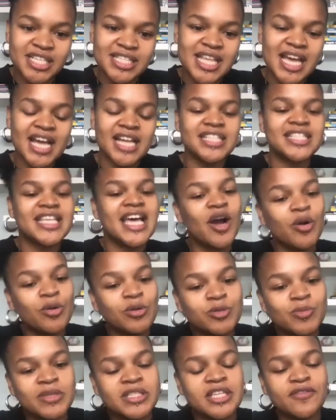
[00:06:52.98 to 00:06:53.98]
that tell
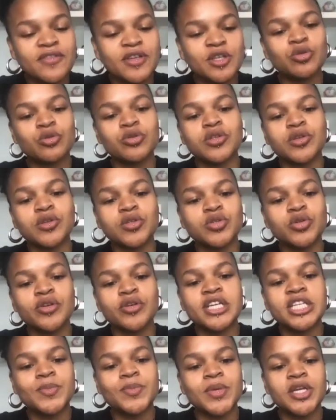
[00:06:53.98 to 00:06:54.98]
specific sorts of
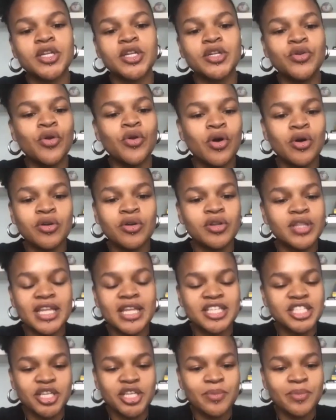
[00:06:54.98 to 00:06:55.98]
stories but not there
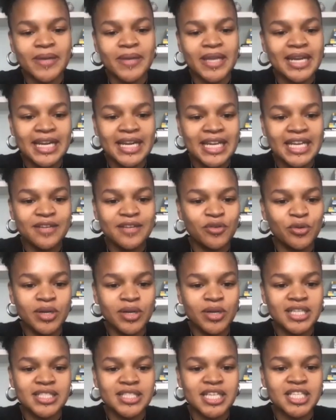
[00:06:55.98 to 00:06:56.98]
shouldn't be a need for
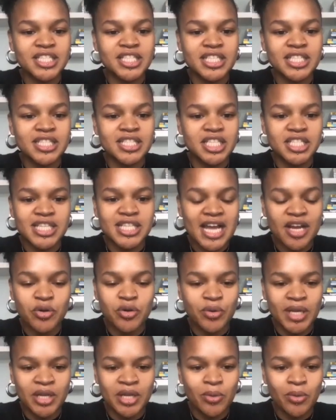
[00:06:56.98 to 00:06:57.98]
organizations to tackle
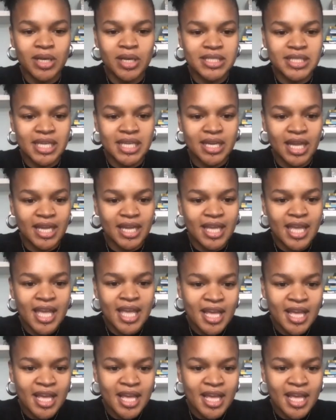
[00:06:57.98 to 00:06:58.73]
inequality like